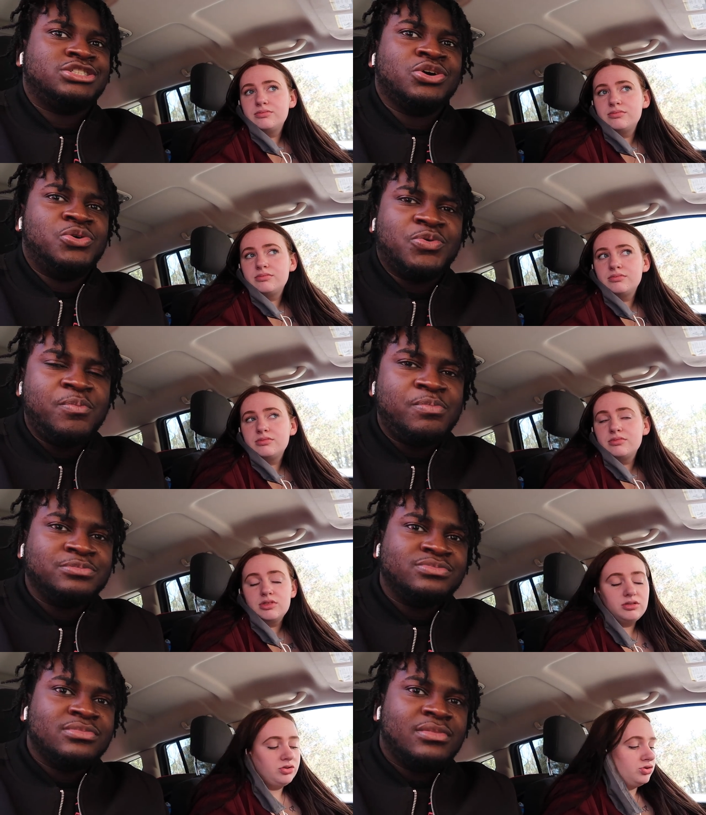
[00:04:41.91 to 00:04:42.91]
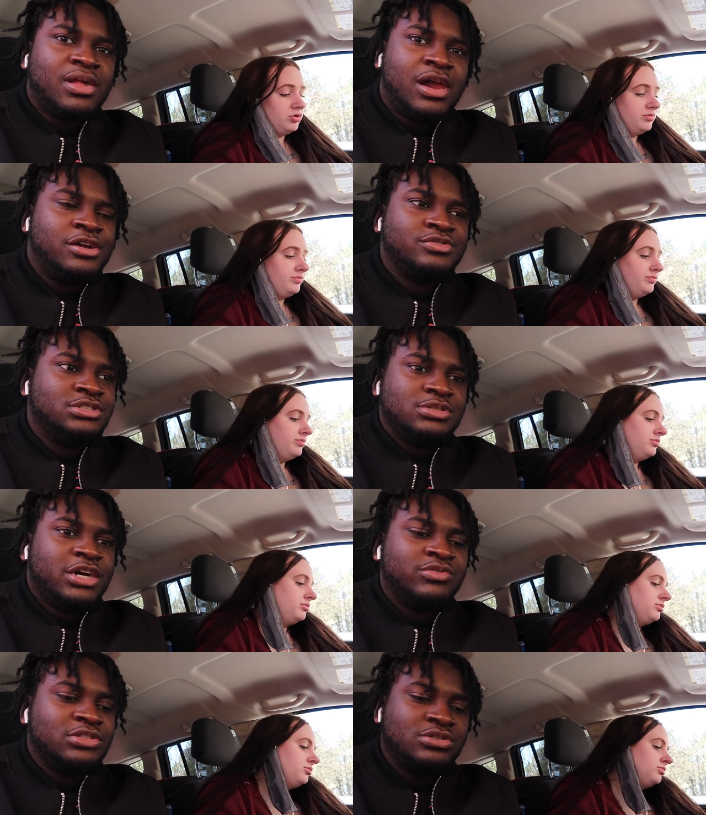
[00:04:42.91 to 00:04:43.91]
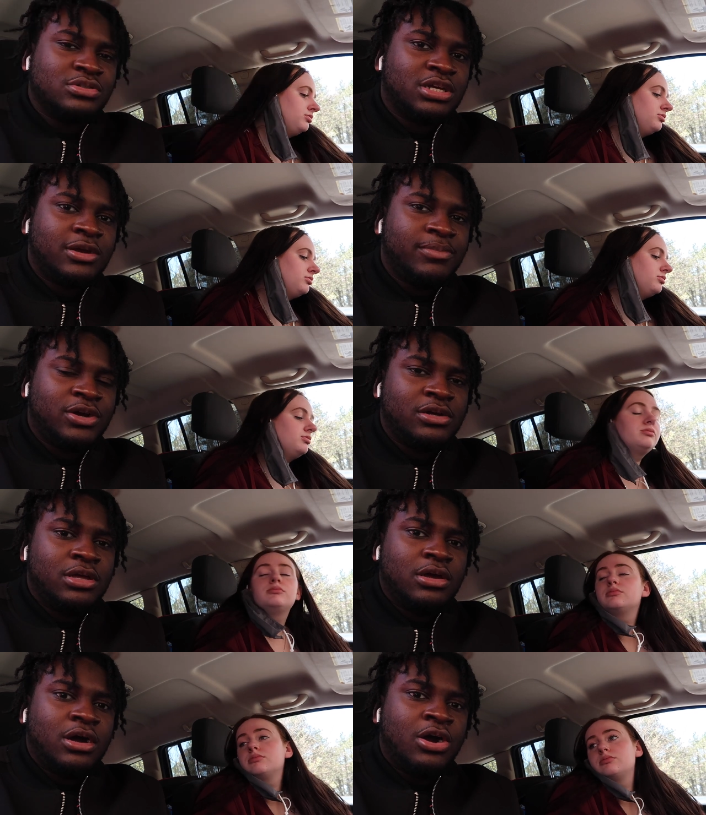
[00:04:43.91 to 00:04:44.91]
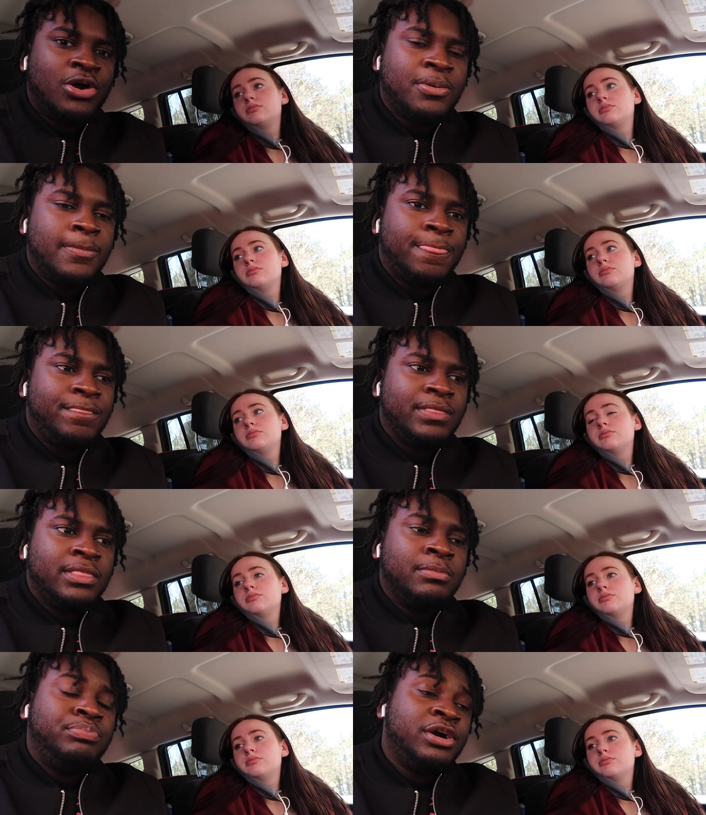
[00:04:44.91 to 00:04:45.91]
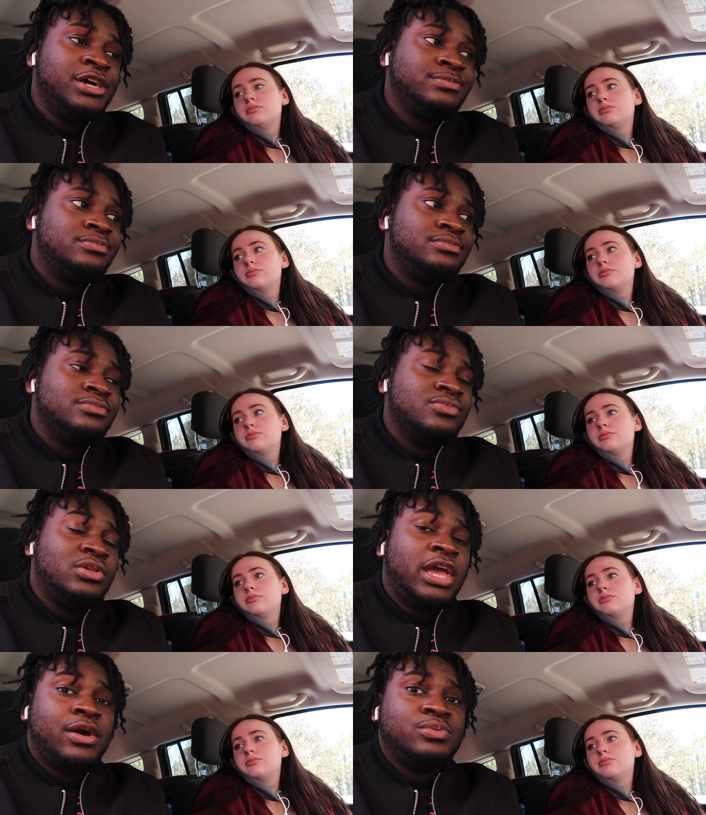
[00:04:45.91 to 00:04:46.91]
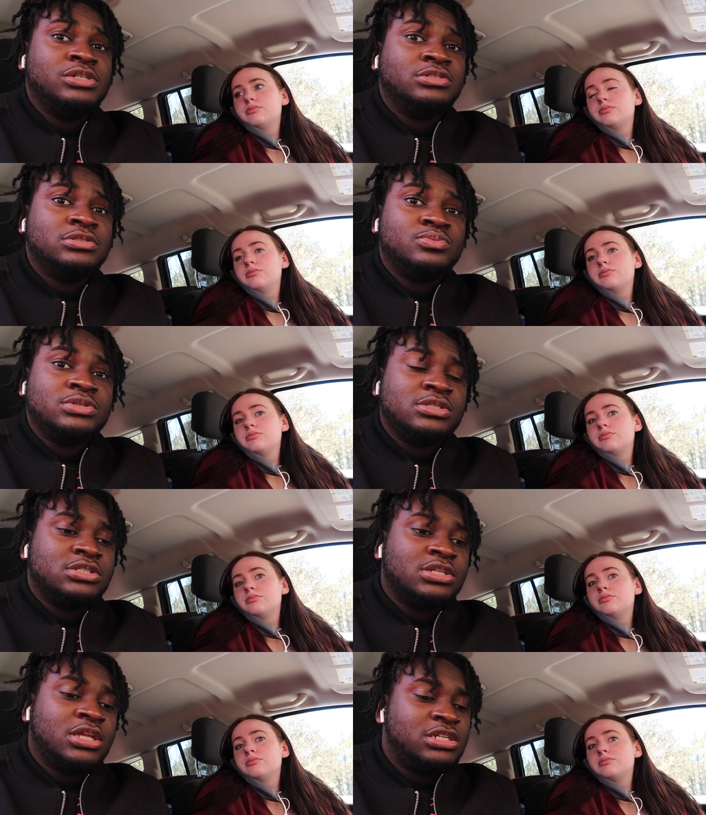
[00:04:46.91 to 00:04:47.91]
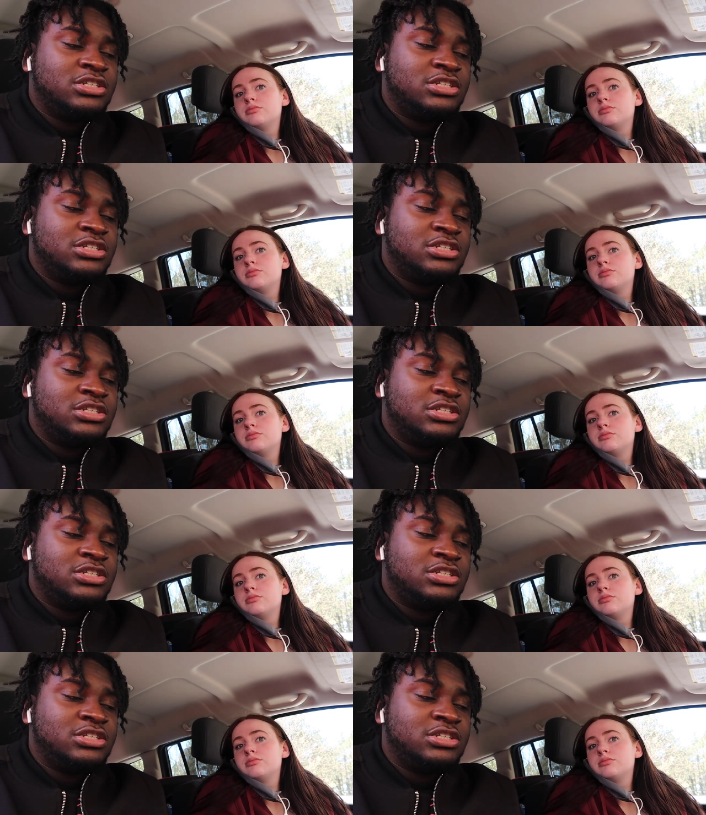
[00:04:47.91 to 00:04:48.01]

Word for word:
Speaker 1: so I really I really don't care, bro. Um, but yeah, we going we it's a lot of